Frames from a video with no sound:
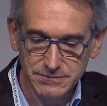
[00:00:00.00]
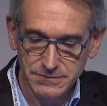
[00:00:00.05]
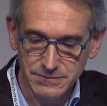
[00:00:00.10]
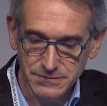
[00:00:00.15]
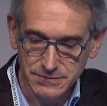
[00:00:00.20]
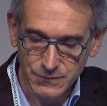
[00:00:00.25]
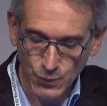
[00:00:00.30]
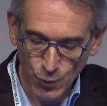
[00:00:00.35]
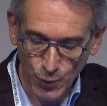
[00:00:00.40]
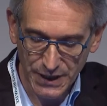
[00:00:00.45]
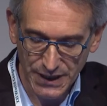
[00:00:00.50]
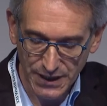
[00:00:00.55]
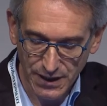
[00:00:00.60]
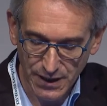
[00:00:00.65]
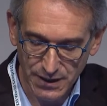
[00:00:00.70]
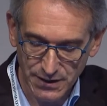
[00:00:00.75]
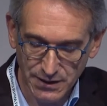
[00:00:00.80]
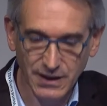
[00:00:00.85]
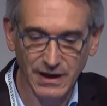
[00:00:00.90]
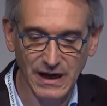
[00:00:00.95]
we
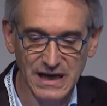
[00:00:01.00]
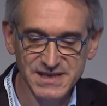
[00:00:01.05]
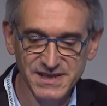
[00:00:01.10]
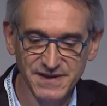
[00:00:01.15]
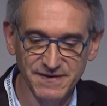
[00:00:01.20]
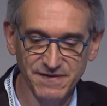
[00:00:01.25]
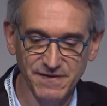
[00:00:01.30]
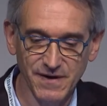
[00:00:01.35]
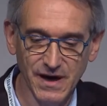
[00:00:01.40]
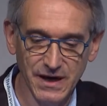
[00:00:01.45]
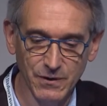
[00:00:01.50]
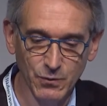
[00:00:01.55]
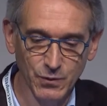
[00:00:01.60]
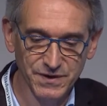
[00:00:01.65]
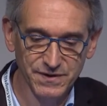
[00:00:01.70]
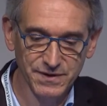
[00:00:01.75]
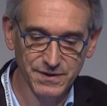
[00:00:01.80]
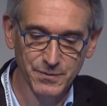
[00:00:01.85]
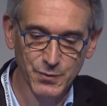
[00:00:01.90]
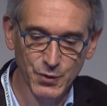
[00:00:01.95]
can classify
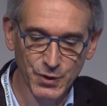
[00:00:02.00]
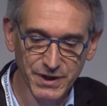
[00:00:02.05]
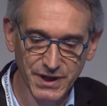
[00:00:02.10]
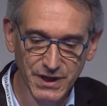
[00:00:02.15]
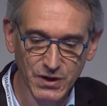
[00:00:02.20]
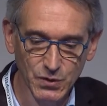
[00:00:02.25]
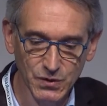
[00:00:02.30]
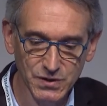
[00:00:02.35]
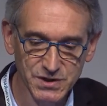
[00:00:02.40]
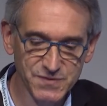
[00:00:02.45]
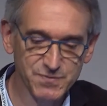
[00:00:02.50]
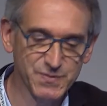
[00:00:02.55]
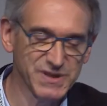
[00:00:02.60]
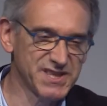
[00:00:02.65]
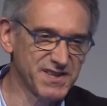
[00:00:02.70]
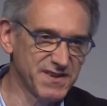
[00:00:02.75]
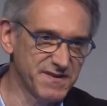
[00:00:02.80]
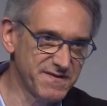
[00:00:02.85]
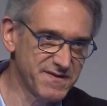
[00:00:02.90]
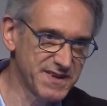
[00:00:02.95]
with a very good
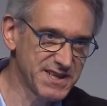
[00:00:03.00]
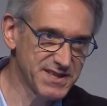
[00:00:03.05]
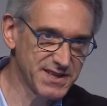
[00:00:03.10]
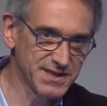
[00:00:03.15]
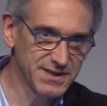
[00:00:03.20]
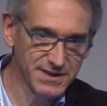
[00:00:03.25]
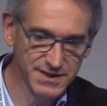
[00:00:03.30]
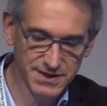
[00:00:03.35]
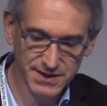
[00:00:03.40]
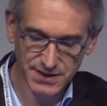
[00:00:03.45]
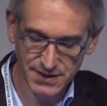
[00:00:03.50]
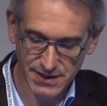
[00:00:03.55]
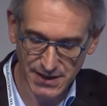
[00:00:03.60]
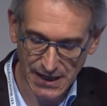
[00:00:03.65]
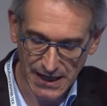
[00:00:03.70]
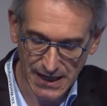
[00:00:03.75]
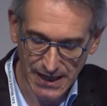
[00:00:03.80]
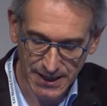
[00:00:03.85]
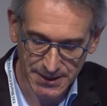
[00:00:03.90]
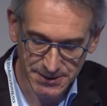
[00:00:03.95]
specificity
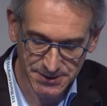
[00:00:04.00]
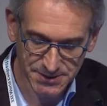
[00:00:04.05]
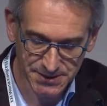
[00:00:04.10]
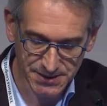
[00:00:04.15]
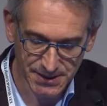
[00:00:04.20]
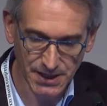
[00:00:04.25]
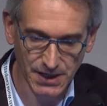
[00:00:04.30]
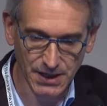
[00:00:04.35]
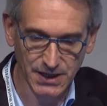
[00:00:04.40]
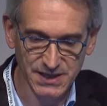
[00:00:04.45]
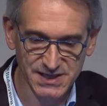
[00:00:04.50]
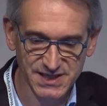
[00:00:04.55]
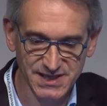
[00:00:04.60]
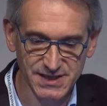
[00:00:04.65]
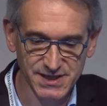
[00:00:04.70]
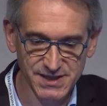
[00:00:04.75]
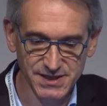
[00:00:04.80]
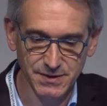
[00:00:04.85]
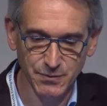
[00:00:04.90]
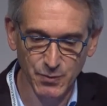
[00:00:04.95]
and
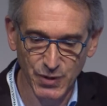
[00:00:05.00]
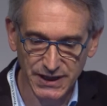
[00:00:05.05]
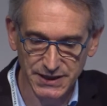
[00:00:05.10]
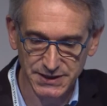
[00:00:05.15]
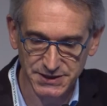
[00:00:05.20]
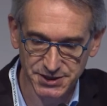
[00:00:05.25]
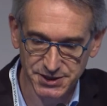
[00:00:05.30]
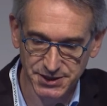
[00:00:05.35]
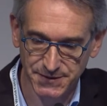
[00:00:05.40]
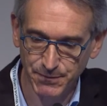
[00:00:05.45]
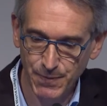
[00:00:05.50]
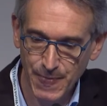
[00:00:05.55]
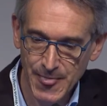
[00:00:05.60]
sensibility.